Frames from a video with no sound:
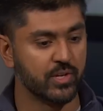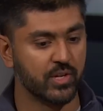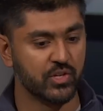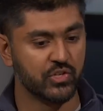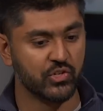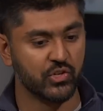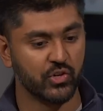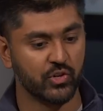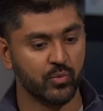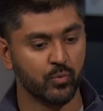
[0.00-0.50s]
in a
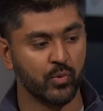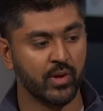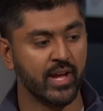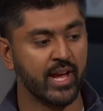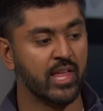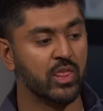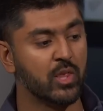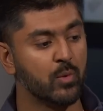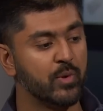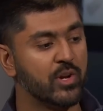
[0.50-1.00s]
certain way
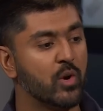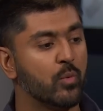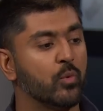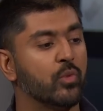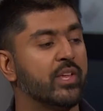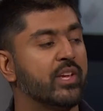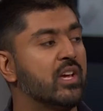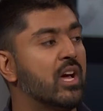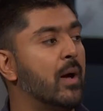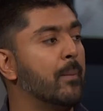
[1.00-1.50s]
and then we don't
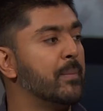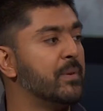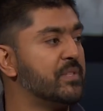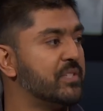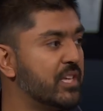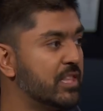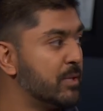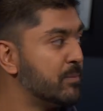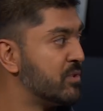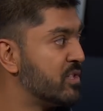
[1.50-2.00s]
really
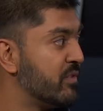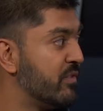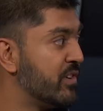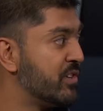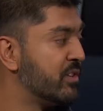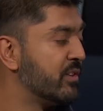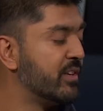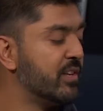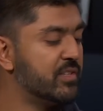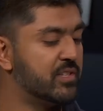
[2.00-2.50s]
compensate them
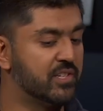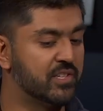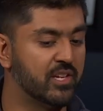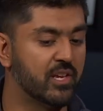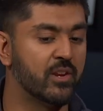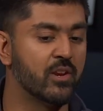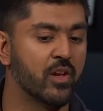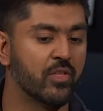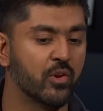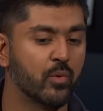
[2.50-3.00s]
sufficiently to
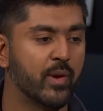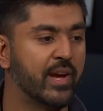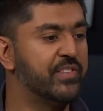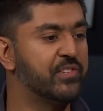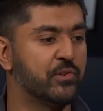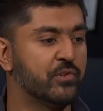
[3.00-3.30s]
succeed in other ways,